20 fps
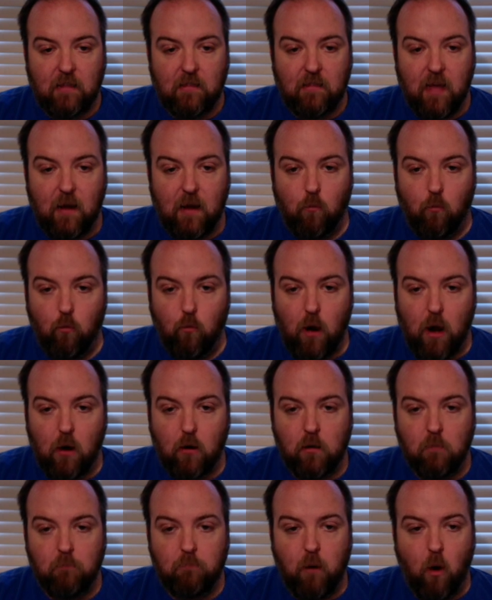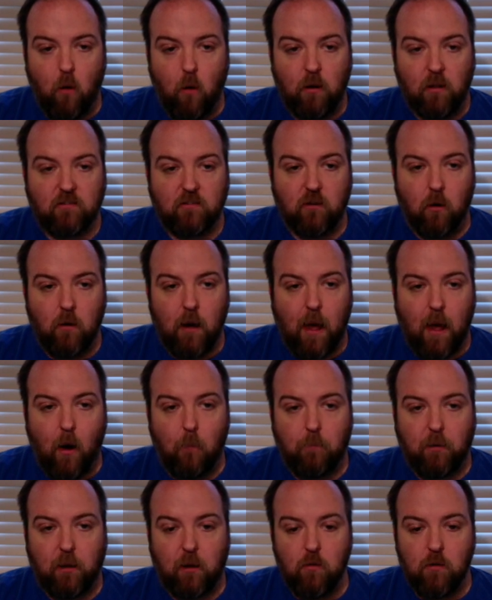that rare components are now
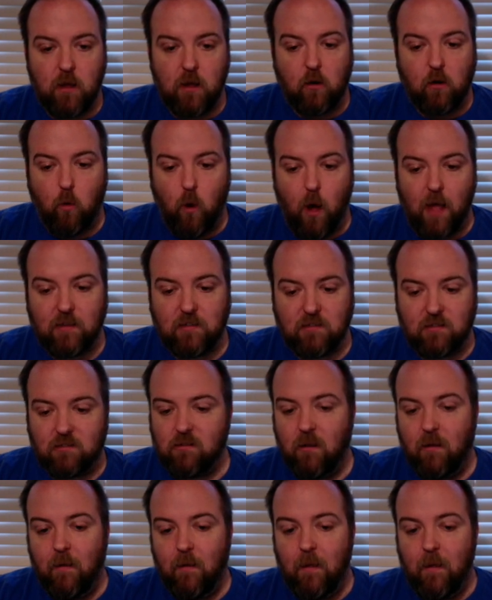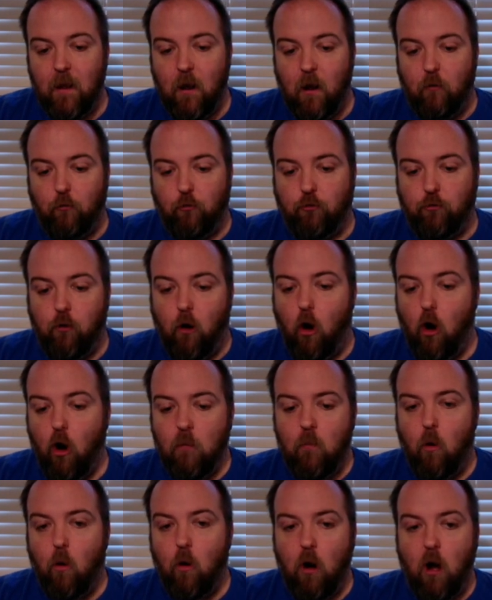appearing in quests far
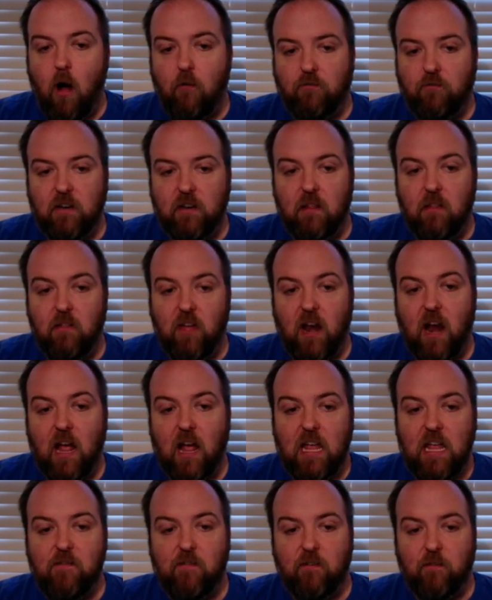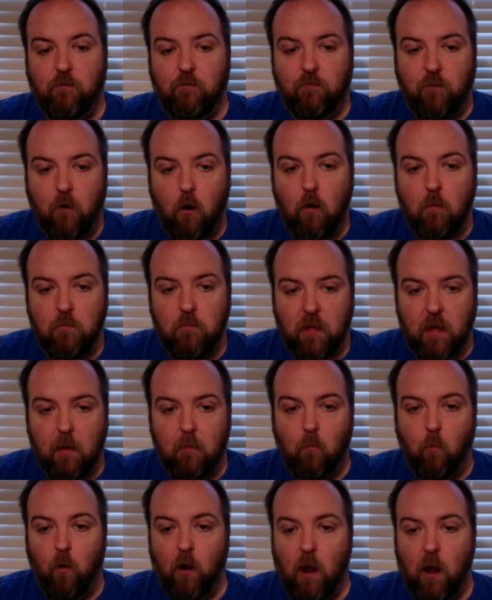more often than I even farm
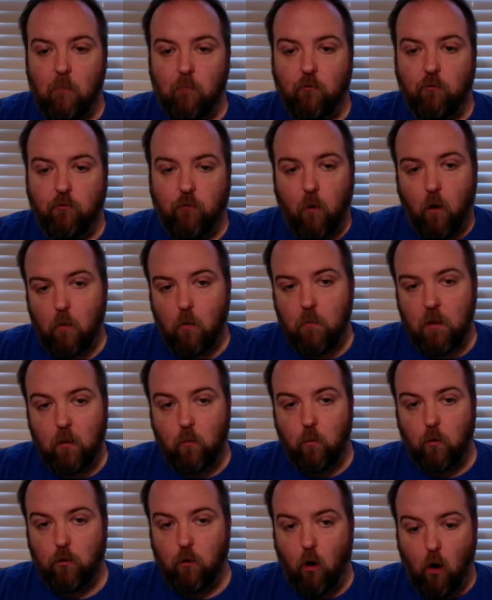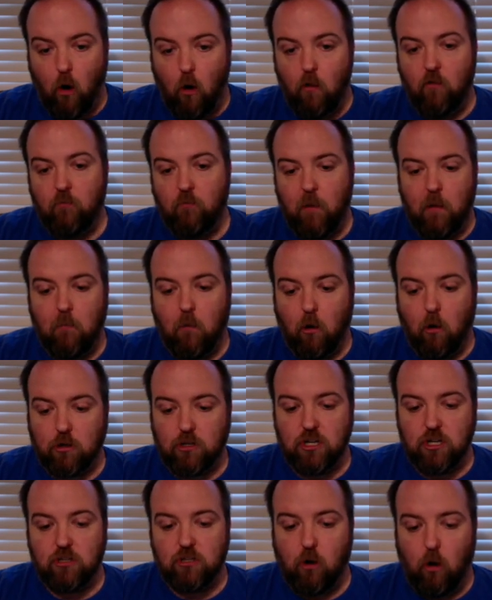them when I'm farming with all of my
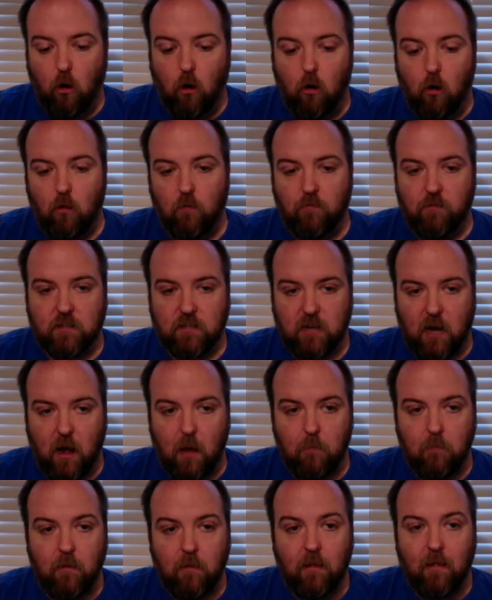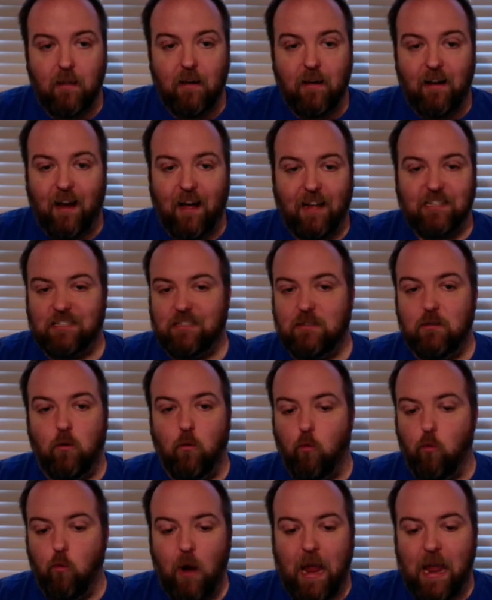marches all of the time. I
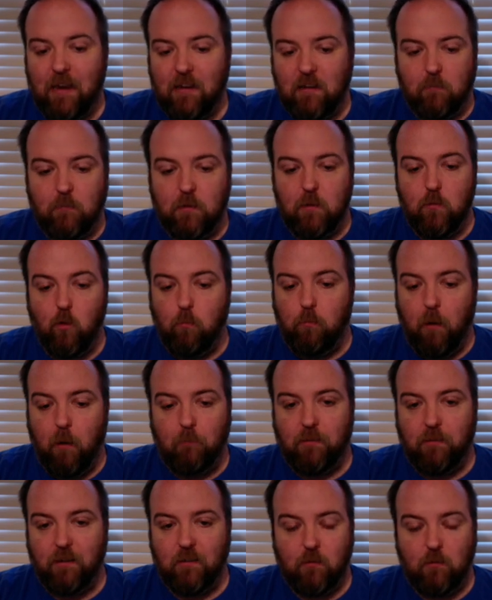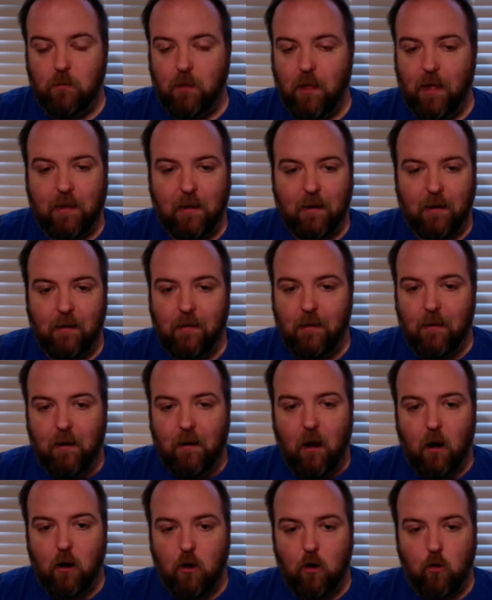still randomly will bump into like a
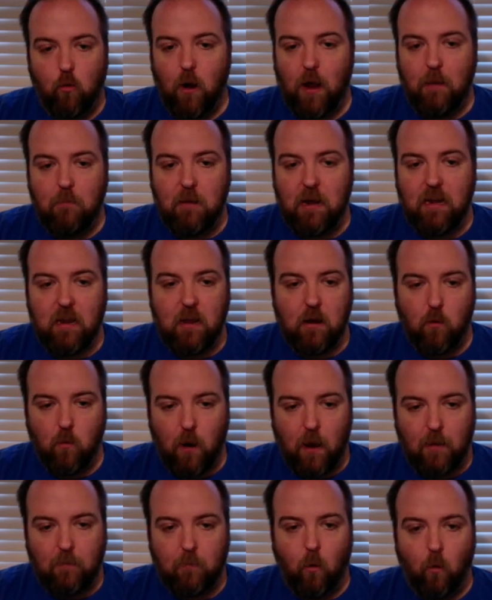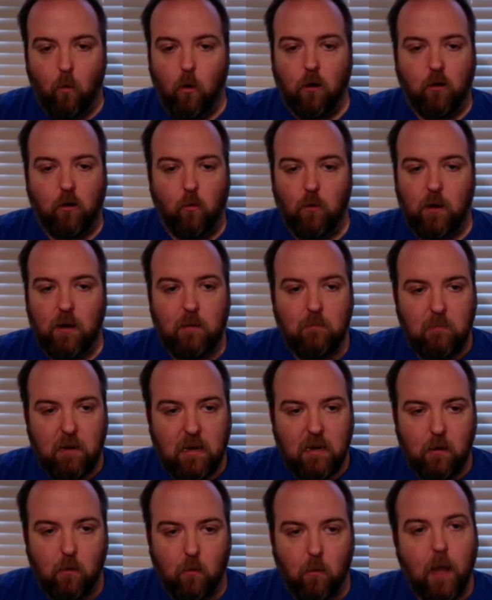gray meteorite or a green
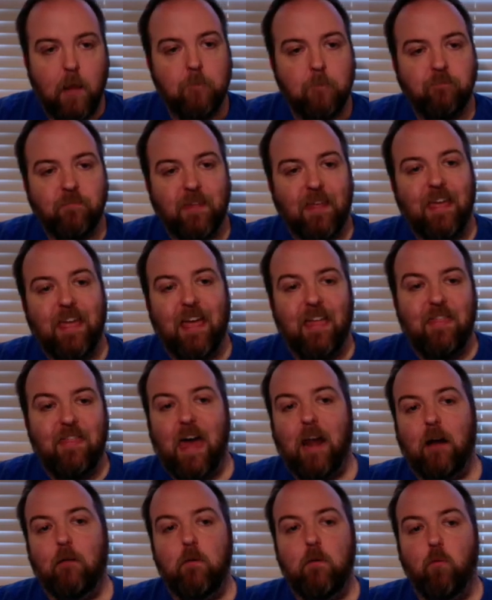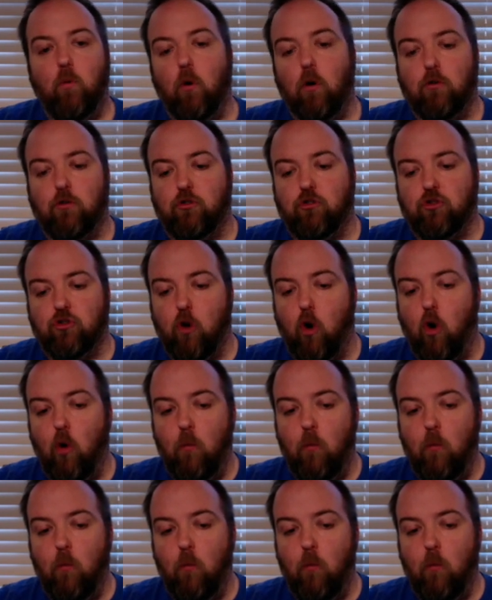meteorite, and that'll be worth so